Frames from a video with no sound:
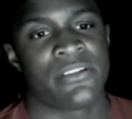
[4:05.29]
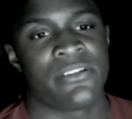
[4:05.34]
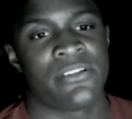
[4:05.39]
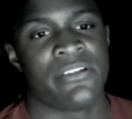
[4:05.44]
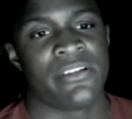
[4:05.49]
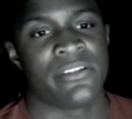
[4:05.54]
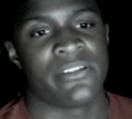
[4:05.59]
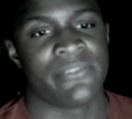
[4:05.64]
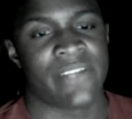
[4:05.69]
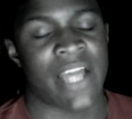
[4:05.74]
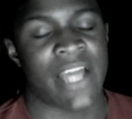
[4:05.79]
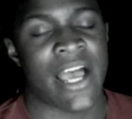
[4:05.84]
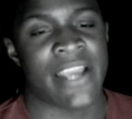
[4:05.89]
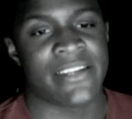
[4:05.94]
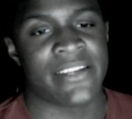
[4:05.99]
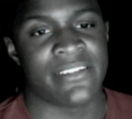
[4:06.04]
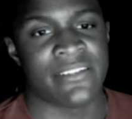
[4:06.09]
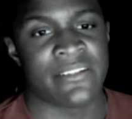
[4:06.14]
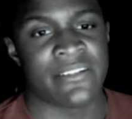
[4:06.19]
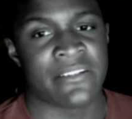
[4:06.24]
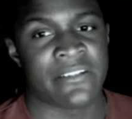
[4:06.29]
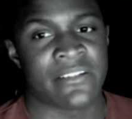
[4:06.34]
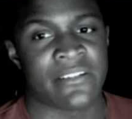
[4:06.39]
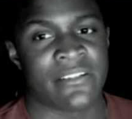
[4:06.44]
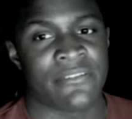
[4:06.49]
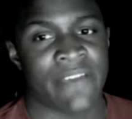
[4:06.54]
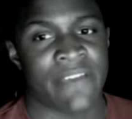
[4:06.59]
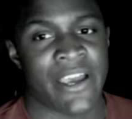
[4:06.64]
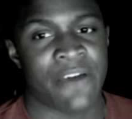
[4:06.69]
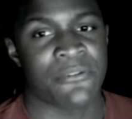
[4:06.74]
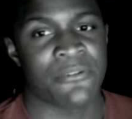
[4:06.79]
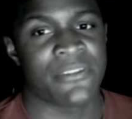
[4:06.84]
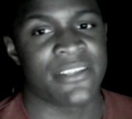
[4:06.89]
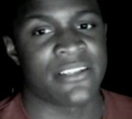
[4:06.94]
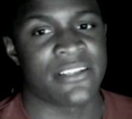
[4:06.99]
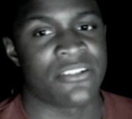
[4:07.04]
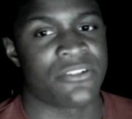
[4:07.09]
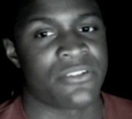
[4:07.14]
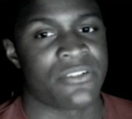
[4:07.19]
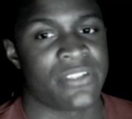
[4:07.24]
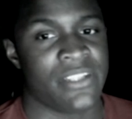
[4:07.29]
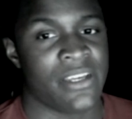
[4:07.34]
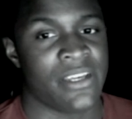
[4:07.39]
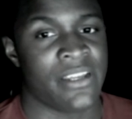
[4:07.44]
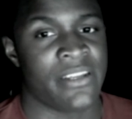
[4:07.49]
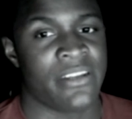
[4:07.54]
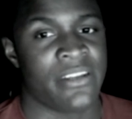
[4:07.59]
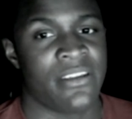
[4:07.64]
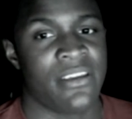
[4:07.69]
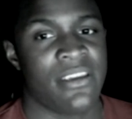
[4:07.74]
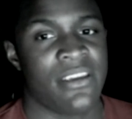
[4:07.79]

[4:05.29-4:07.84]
good of an idea of how things are done,